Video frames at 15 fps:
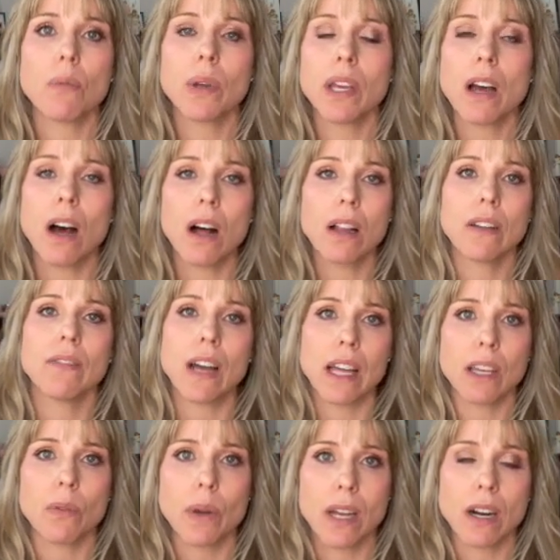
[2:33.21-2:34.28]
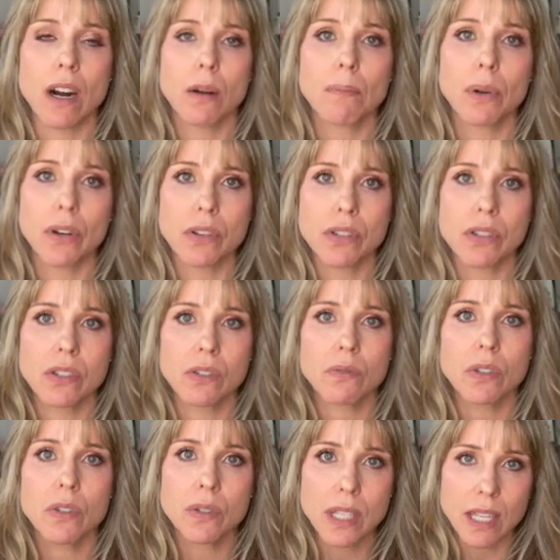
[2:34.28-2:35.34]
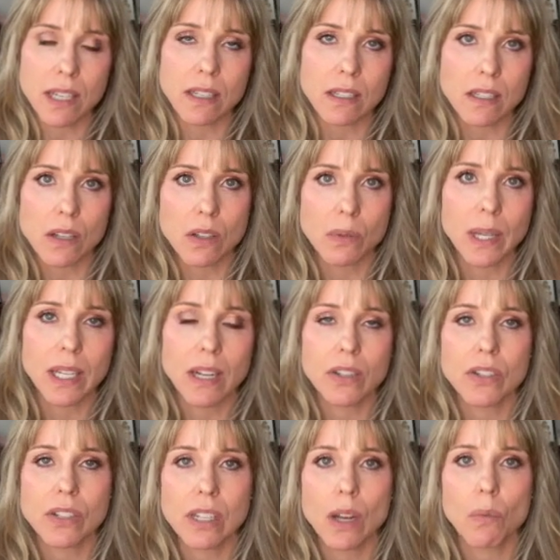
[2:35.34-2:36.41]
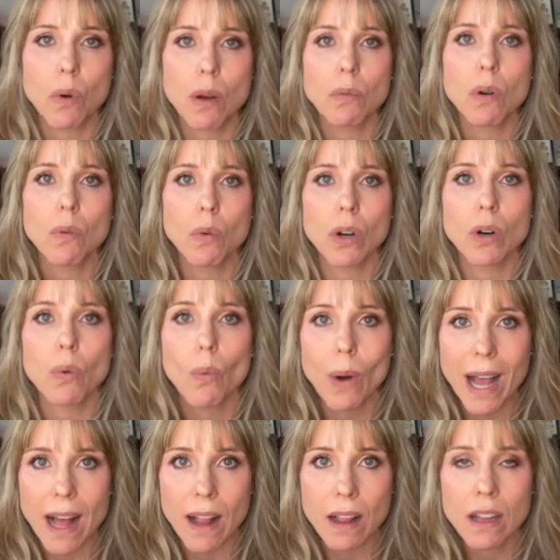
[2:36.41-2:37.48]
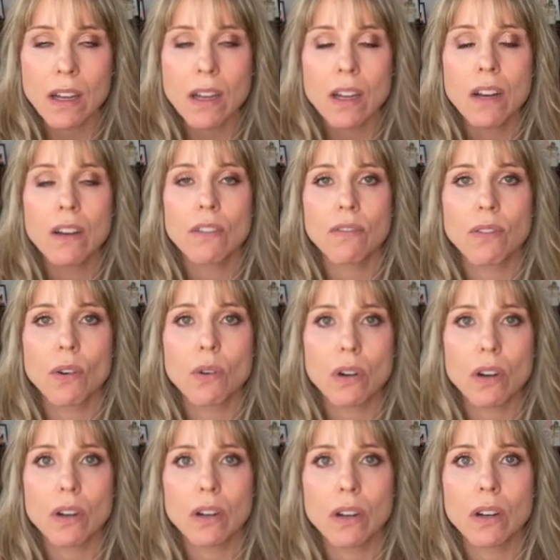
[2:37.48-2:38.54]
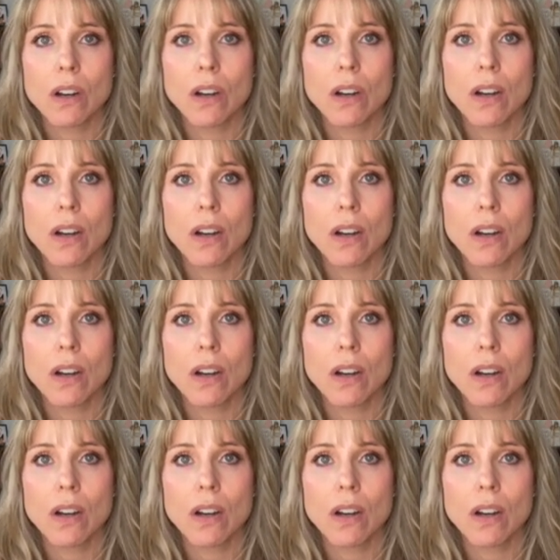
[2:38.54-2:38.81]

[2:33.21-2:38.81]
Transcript: we all evaluate our personal routines so that we can understand what will work well for